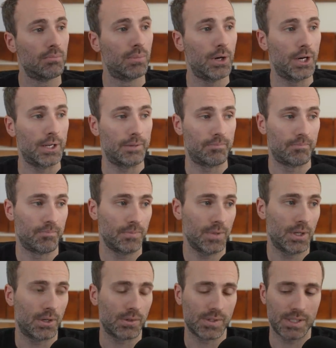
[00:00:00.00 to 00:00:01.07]
but
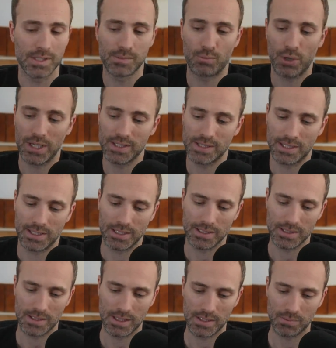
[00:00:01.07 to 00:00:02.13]
you know since brexit
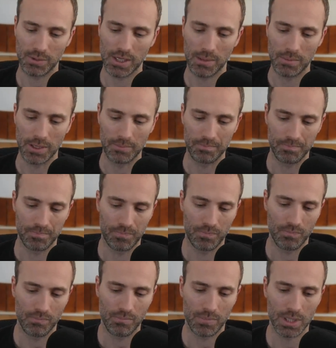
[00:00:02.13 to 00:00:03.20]
it, it's become a
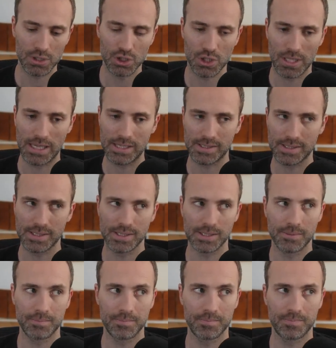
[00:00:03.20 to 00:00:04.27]
much
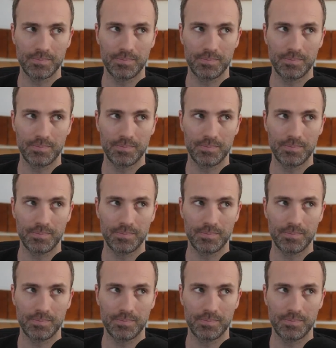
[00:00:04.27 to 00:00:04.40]
less